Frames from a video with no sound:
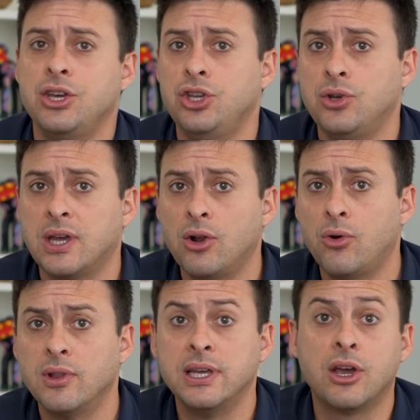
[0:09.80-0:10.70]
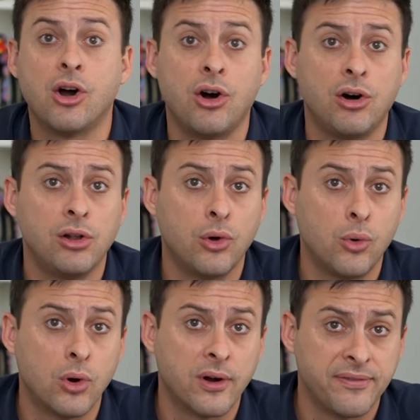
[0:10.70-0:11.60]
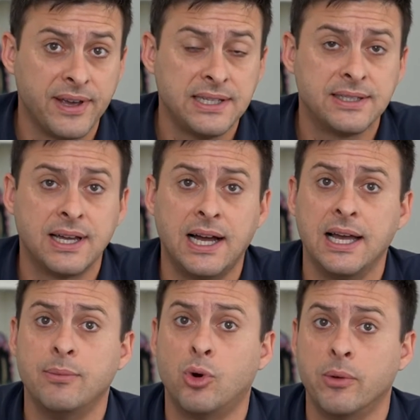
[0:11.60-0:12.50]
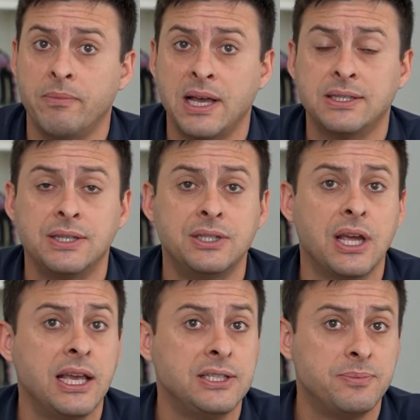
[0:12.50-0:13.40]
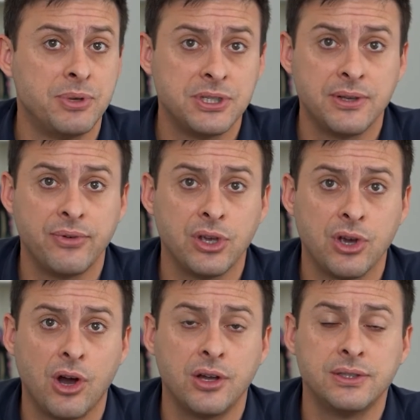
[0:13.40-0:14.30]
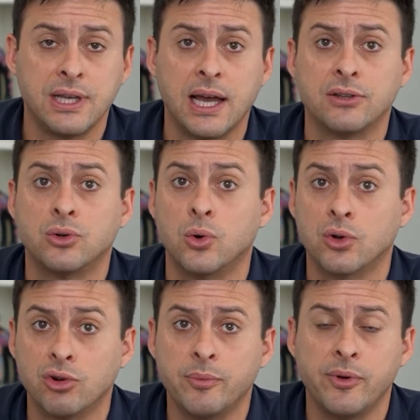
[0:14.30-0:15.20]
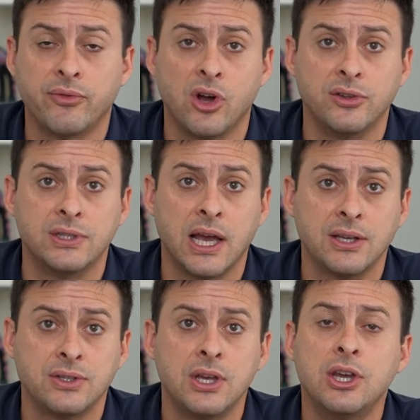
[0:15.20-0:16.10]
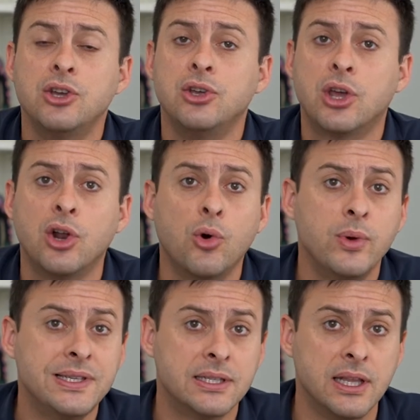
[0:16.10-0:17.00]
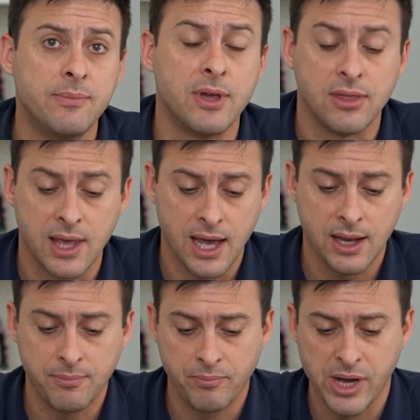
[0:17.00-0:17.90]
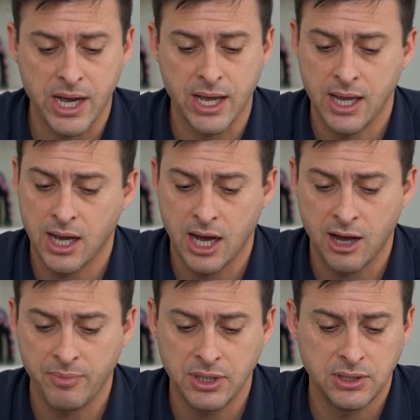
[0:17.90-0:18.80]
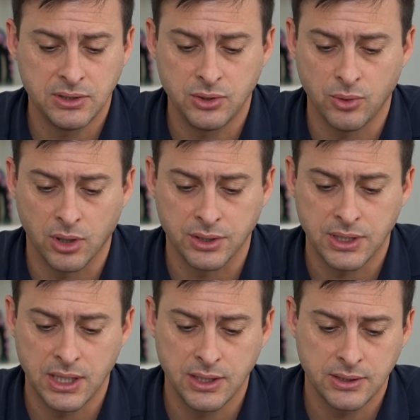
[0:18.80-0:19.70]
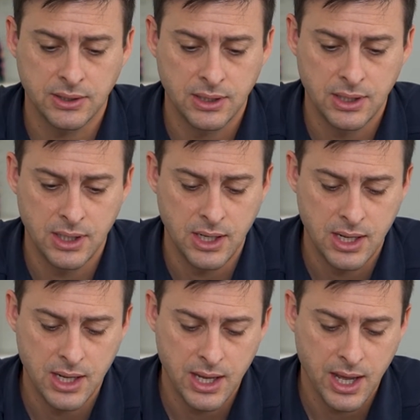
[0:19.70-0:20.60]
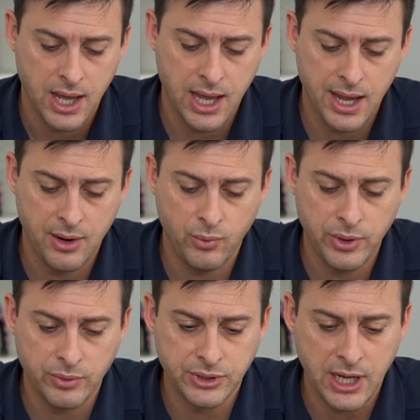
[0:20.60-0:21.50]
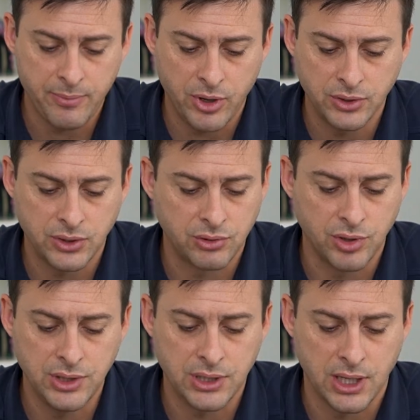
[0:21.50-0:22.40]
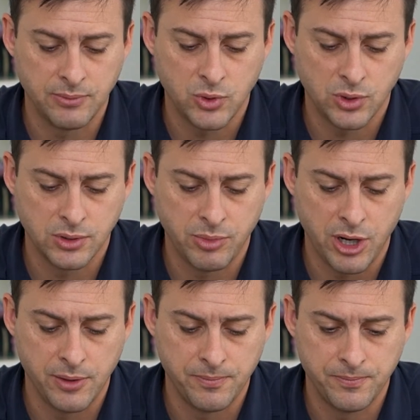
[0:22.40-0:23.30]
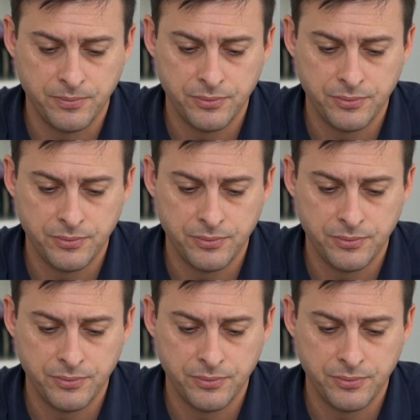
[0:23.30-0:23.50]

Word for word: you can only call or FaceTime or message a specific contact or group of contacts, you can always limit that by hopping into our settings and we will tap on screen time towards the bottom.